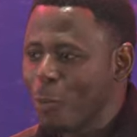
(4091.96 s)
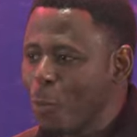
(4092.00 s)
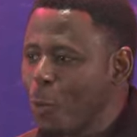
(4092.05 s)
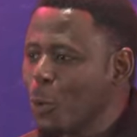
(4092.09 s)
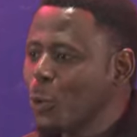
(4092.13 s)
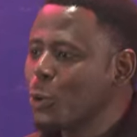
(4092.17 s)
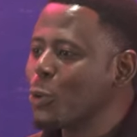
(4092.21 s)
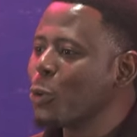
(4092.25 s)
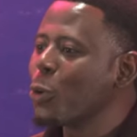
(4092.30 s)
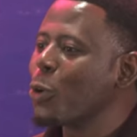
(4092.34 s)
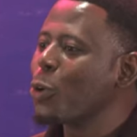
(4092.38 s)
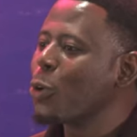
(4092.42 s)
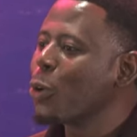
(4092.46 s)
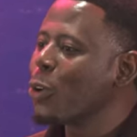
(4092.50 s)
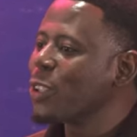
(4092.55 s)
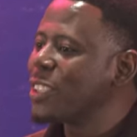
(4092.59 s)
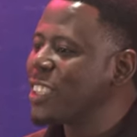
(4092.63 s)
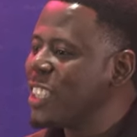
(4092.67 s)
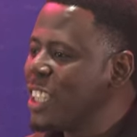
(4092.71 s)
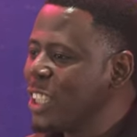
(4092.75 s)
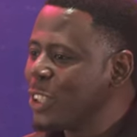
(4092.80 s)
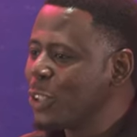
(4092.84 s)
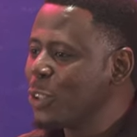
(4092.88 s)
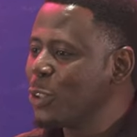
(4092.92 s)
Who should
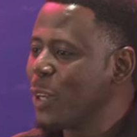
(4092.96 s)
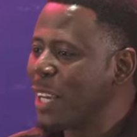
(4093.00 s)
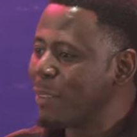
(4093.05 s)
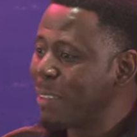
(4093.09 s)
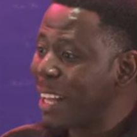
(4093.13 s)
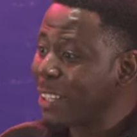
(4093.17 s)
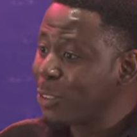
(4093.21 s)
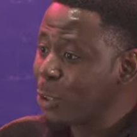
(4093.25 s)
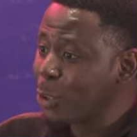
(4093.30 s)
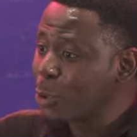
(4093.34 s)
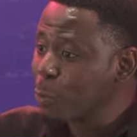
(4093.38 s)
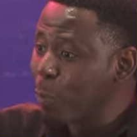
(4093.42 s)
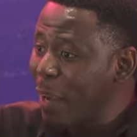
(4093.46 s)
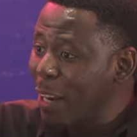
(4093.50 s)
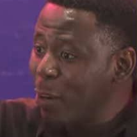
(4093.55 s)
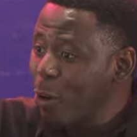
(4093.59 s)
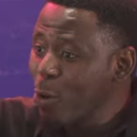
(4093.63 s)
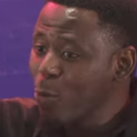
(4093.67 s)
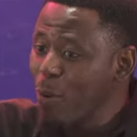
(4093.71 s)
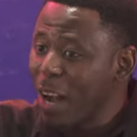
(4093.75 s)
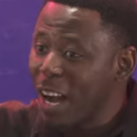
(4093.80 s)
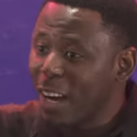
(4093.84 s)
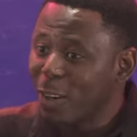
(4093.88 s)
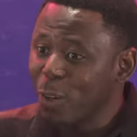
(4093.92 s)
clothe? You just go to
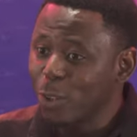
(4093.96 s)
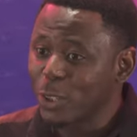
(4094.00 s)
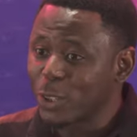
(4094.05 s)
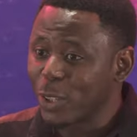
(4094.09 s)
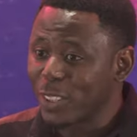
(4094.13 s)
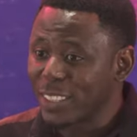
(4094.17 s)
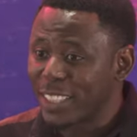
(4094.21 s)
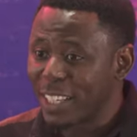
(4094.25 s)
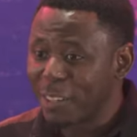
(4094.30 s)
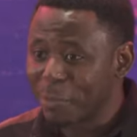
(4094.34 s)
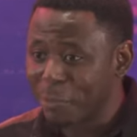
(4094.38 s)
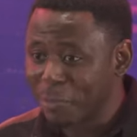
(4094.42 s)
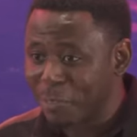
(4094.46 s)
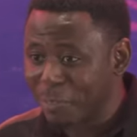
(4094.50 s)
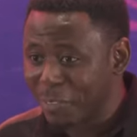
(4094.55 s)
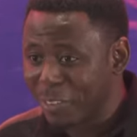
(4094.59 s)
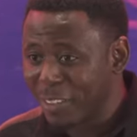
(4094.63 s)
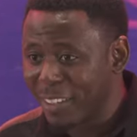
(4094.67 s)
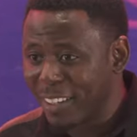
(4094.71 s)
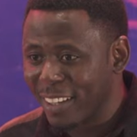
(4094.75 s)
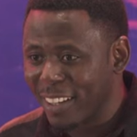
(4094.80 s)
Balogun and clothe yourself.